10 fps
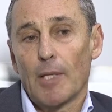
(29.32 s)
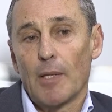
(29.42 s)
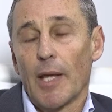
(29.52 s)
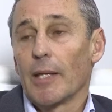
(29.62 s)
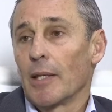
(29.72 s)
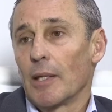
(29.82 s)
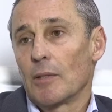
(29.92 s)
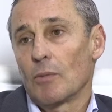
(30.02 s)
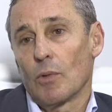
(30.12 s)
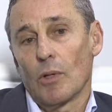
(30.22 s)
they
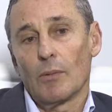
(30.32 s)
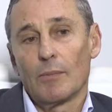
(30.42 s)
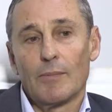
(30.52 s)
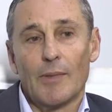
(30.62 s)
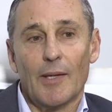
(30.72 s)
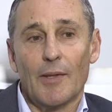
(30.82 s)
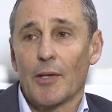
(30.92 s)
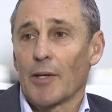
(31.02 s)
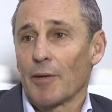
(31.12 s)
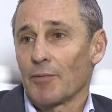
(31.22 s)
need, they
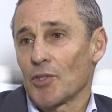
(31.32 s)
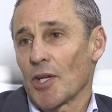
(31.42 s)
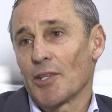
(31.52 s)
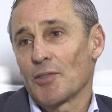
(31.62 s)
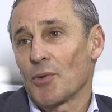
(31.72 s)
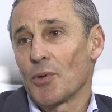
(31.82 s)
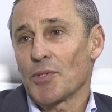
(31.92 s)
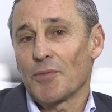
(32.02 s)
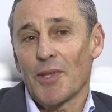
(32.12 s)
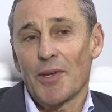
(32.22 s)
don't have to change, of
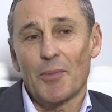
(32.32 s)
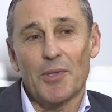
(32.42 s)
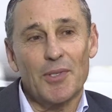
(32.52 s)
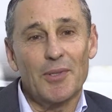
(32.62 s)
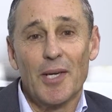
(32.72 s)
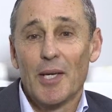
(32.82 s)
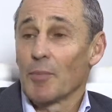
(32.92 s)
course, if they don't want to,